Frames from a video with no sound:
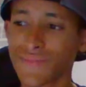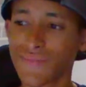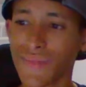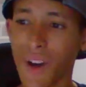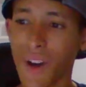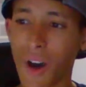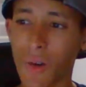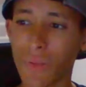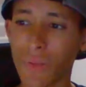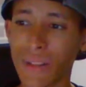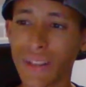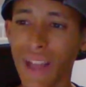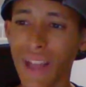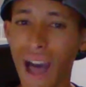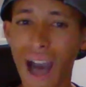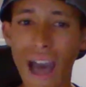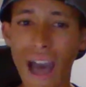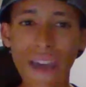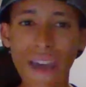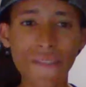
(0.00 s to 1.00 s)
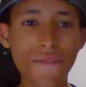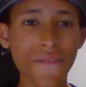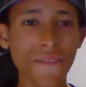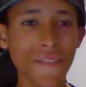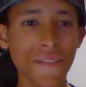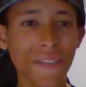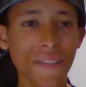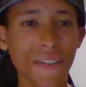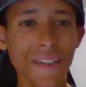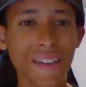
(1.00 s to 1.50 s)
Are we live?
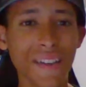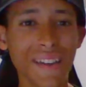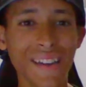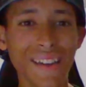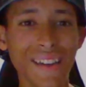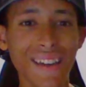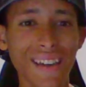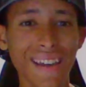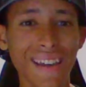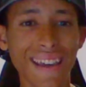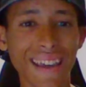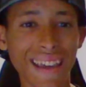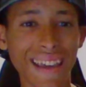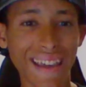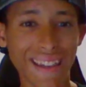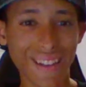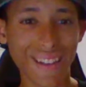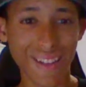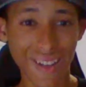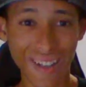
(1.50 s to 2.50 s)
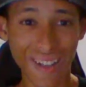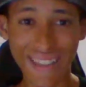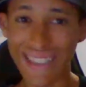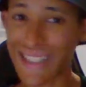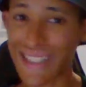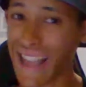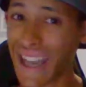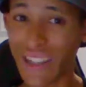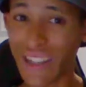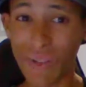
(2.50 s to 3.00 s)
It looks
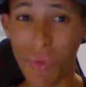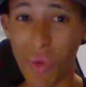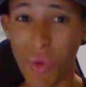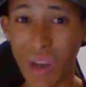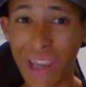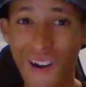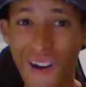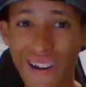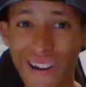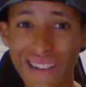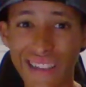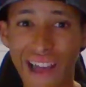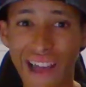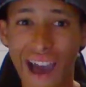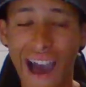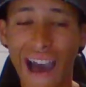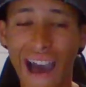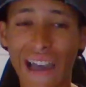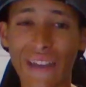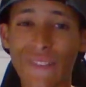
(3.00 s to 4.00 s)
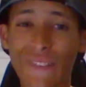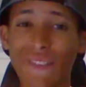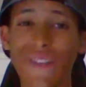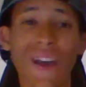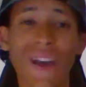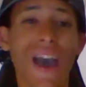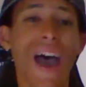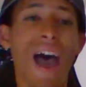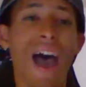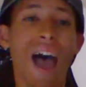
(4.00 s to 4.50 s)
like we are live.
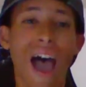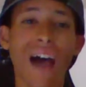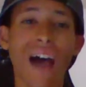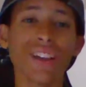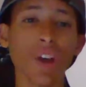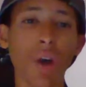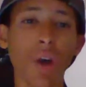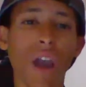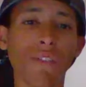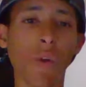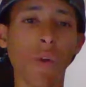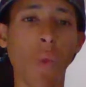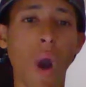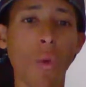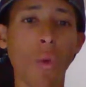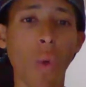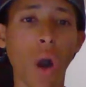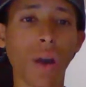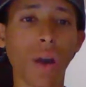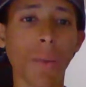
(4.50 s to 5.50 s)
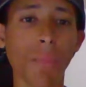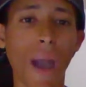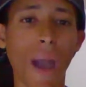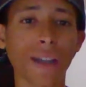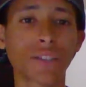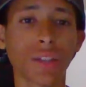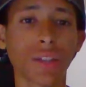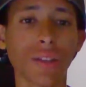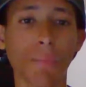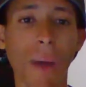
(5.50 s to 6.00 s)
Hello, everyone. Welcome back
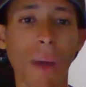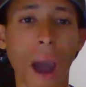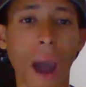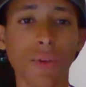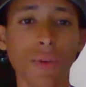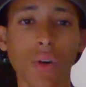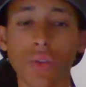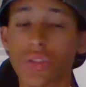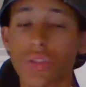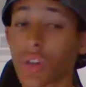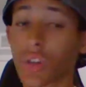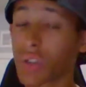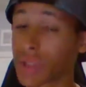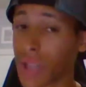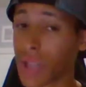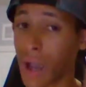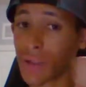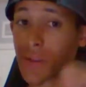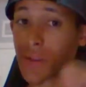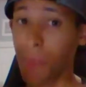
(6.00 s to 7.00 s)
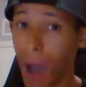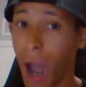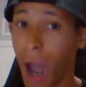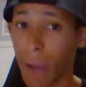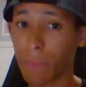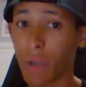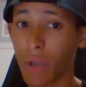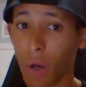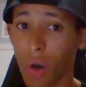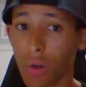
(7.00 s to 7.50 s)
to the Pop Culture Asylum. I'm
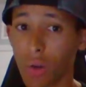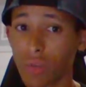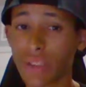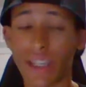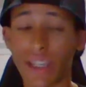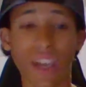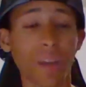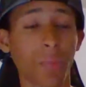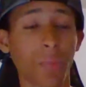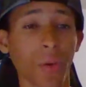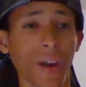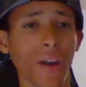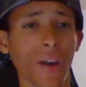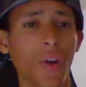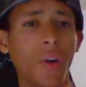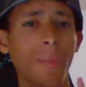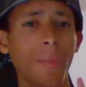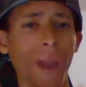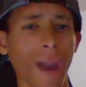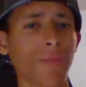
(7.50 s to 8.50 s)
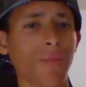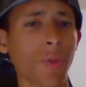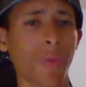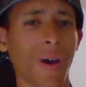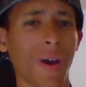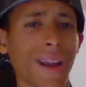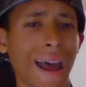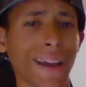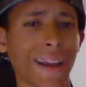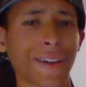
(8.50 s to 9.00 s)
your host, Gabriel. I hope
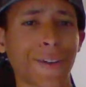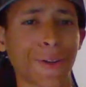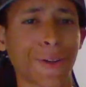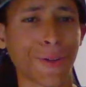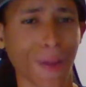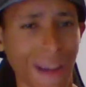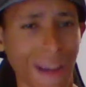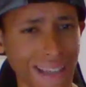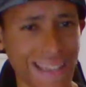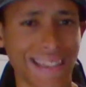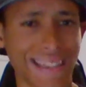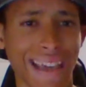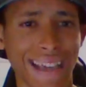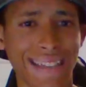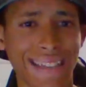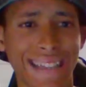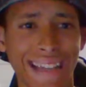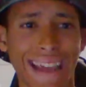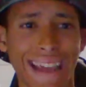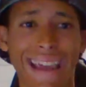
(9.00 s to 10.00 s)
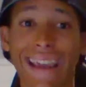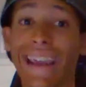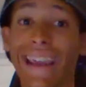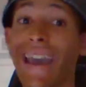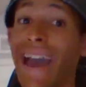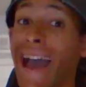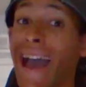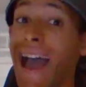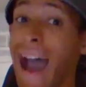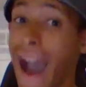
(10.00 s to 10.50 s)
everyone had a great day today.
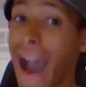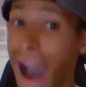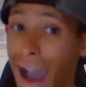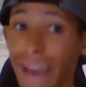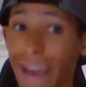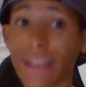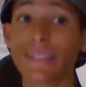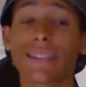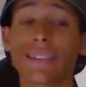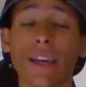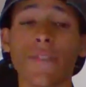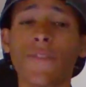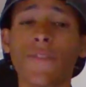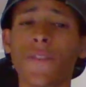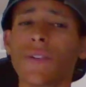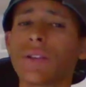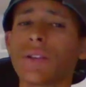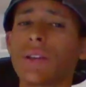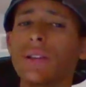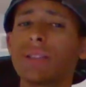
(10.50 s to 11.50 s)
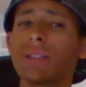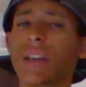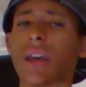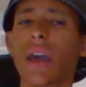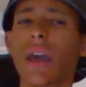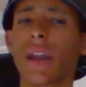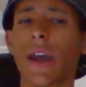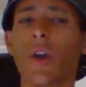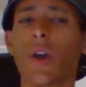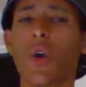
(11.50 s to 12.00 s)
I definitely did,
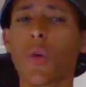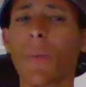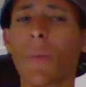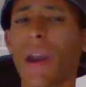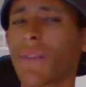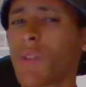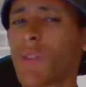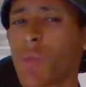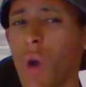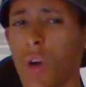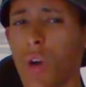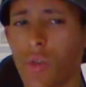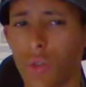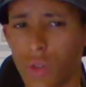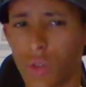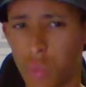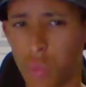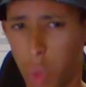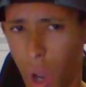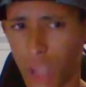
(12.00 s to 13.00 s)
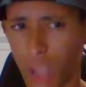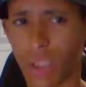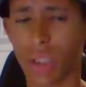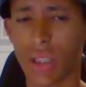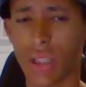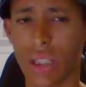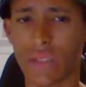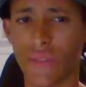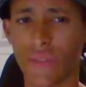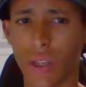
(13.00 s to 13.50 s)
and I hope everyone who is watching
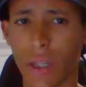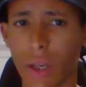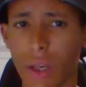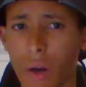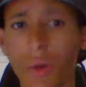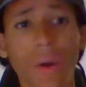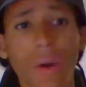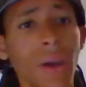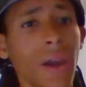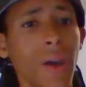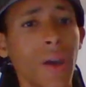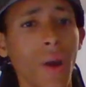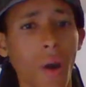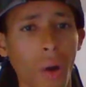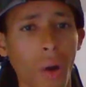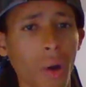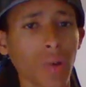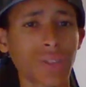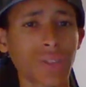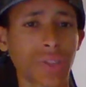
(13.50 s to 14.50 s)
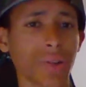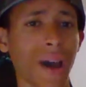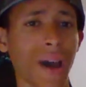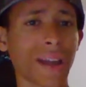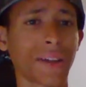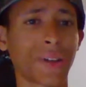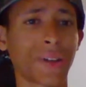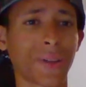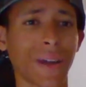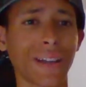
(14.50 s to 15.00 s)
this video also had
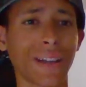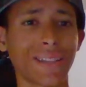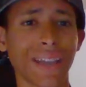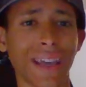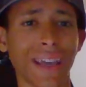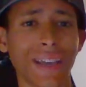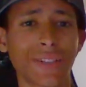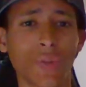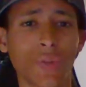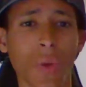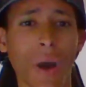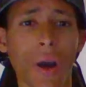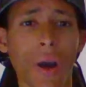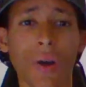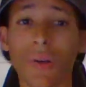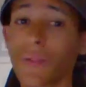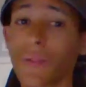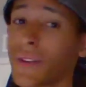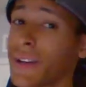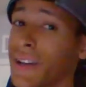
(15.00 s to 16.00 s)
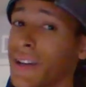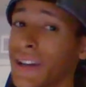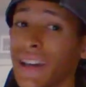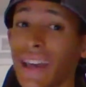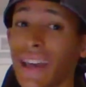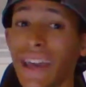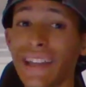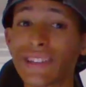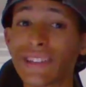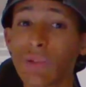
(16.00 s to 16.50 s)
a great day as well.
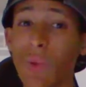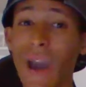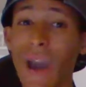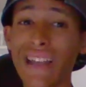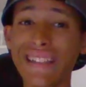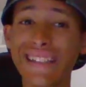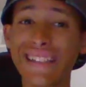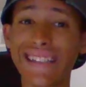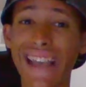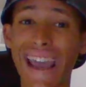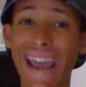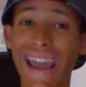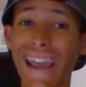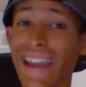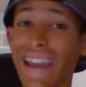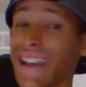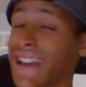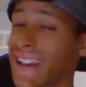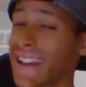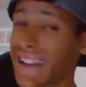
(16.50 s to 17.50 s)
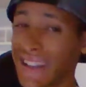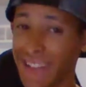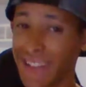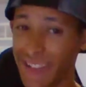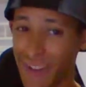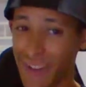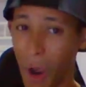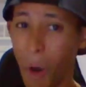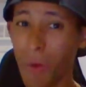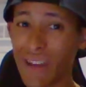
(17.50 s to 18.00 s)
It's Wednesday. You
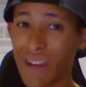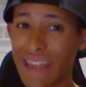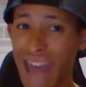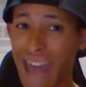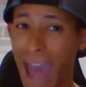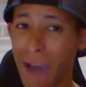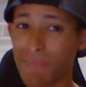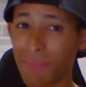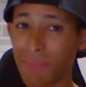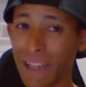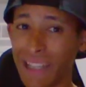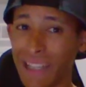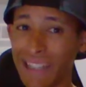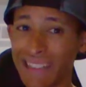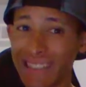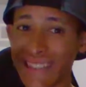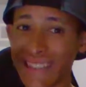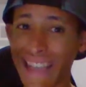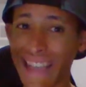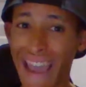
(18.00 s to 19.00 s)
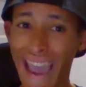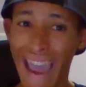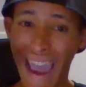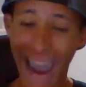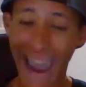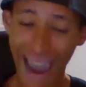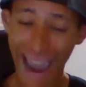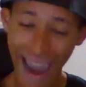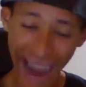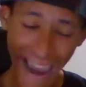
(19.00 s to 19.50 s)
know what that means.
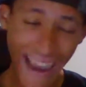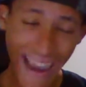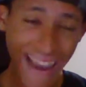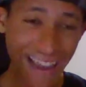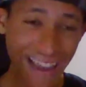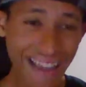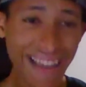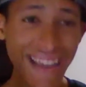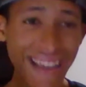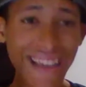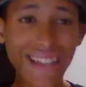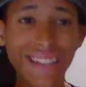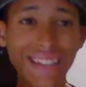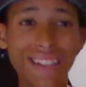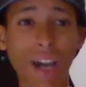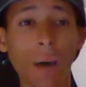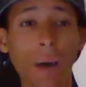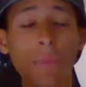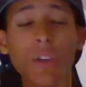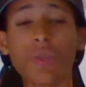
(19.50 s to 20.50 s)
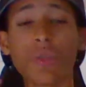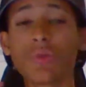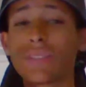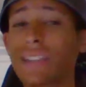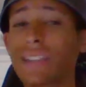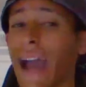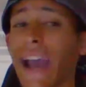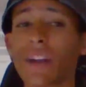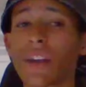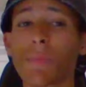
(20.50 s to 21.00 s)
AEW
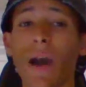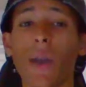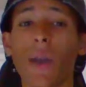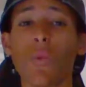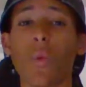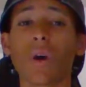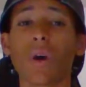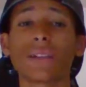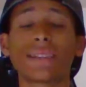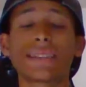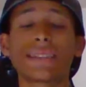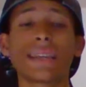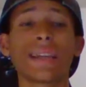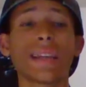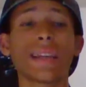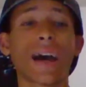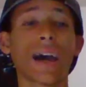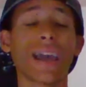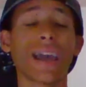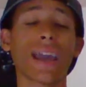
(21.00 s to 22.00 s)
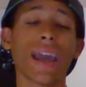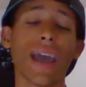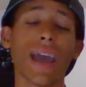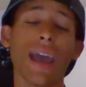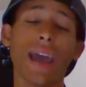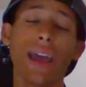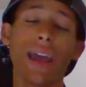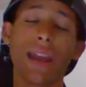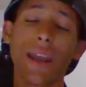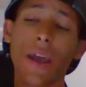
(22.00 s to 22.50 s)
Dynamite was tonight,
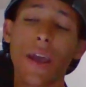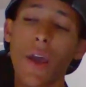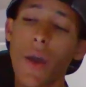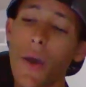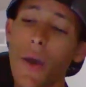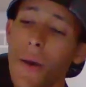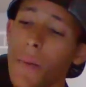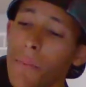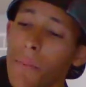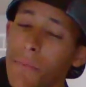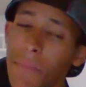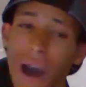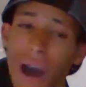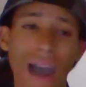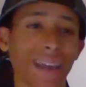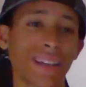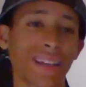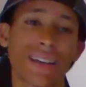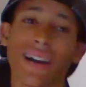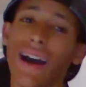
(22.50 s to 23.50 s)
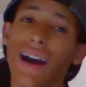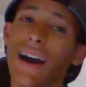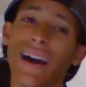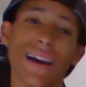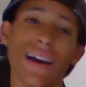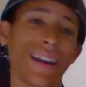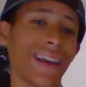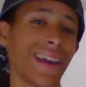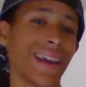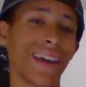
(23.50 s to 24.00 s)
and my
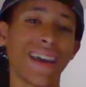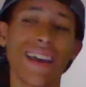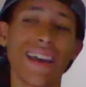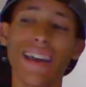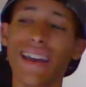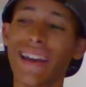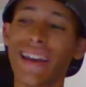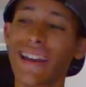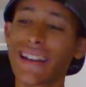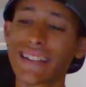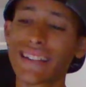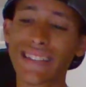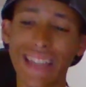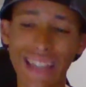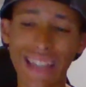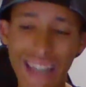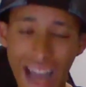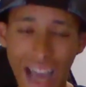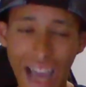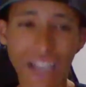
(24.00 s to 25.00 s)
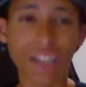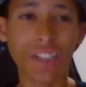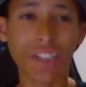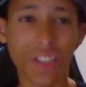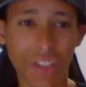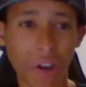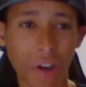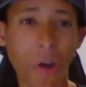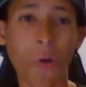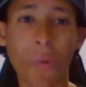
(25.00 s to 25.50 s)
God, tonight's
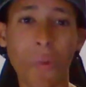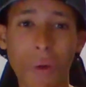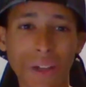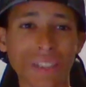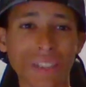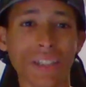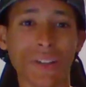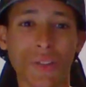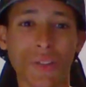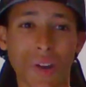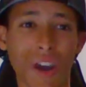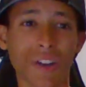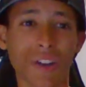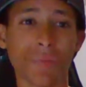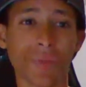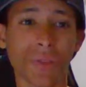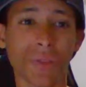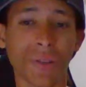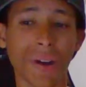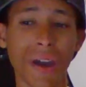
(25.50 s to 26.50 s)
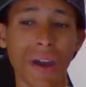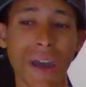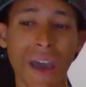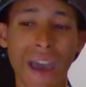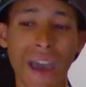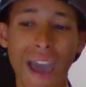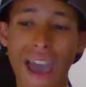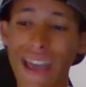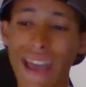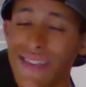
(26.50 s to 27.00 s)
show was incredible.
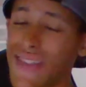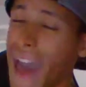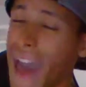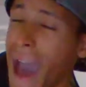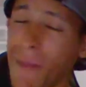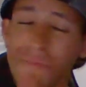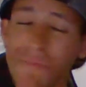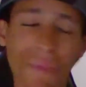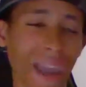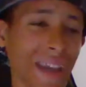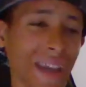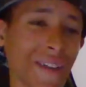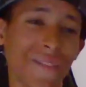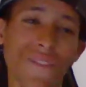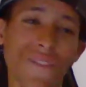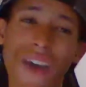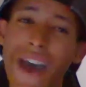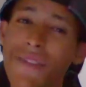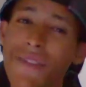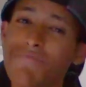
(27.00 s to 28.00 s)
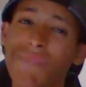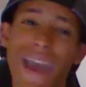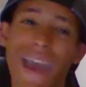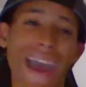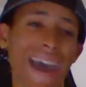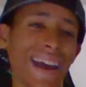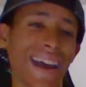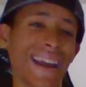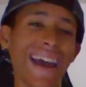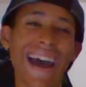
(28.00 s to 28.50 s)
And that main event,
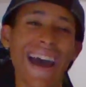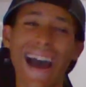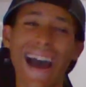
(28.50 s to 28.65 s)
man,